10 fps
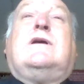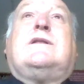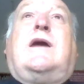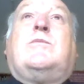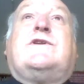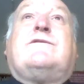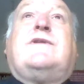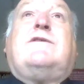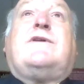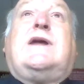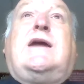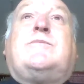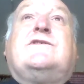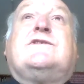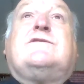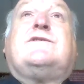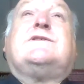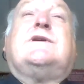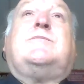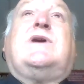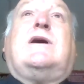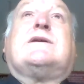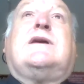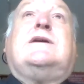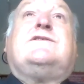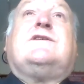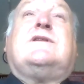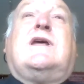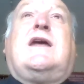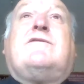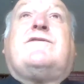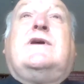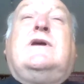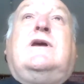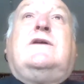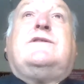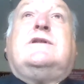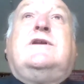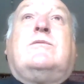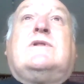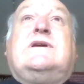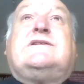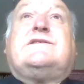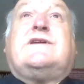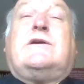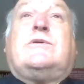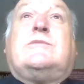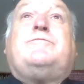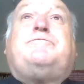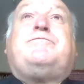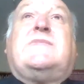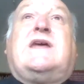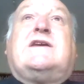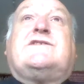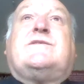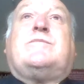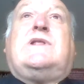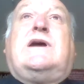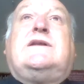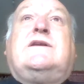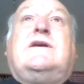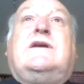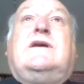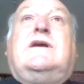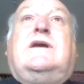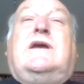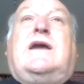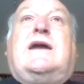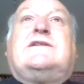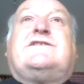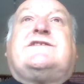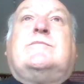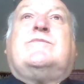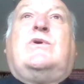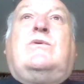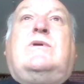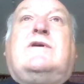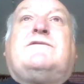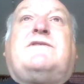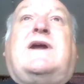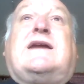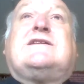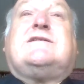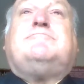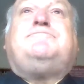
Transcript: That would have never happened if the DPRK didn't have the nuclear deterrent. That's a plain and simple fact.